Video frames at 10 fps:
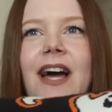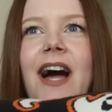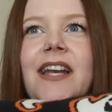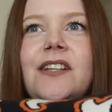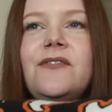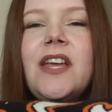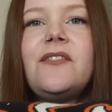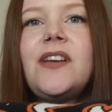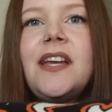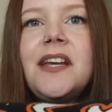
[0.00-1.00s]
kind of
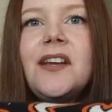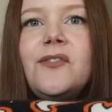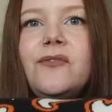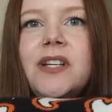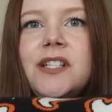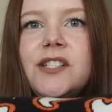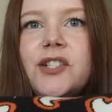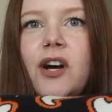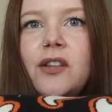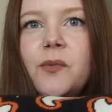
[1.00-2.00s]
giving
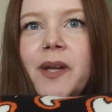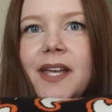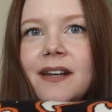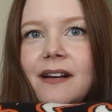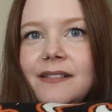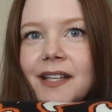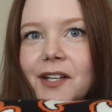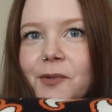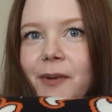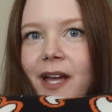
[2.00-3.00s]
vintage Halloween a little